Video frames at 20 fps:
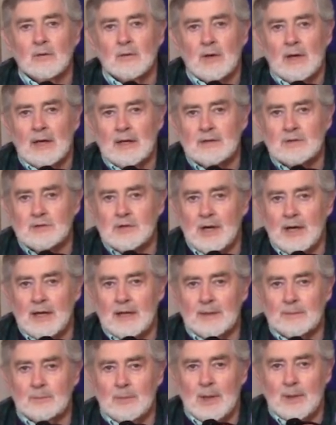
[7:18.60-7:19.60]
Okay,
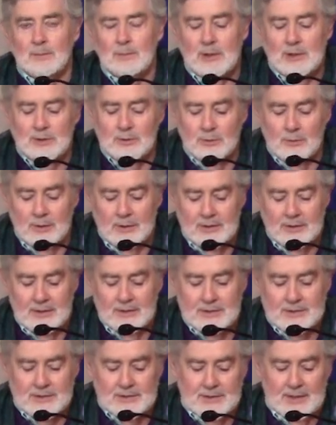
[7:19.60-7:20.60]
Jan may be doing
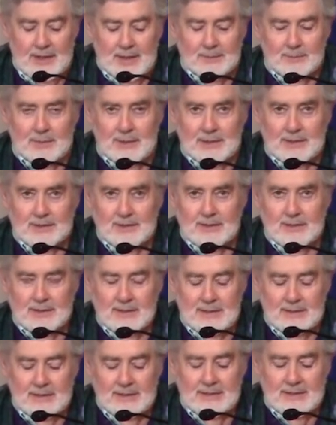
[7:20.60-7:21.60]
this segment,
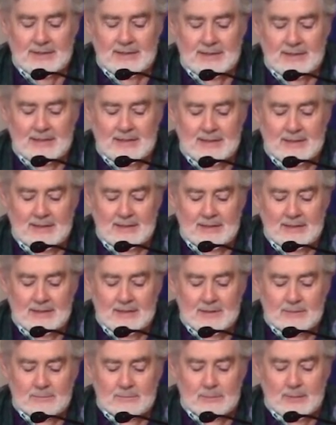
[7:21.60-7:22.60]

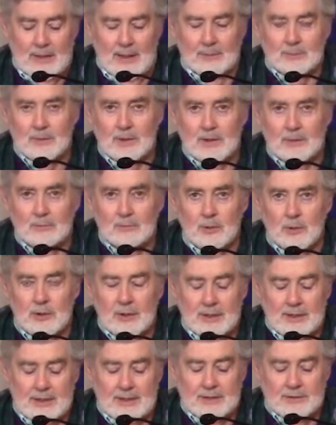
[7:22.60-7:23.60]
but I'm going to put
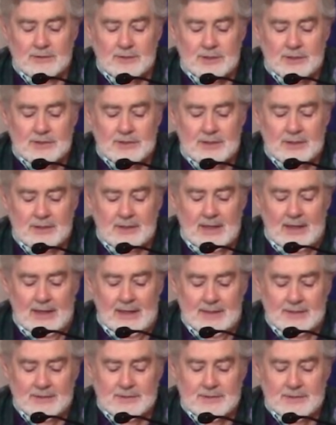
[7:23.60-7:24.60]
it in just in
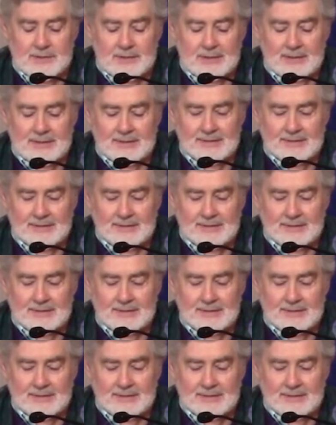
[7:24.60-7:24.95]
case.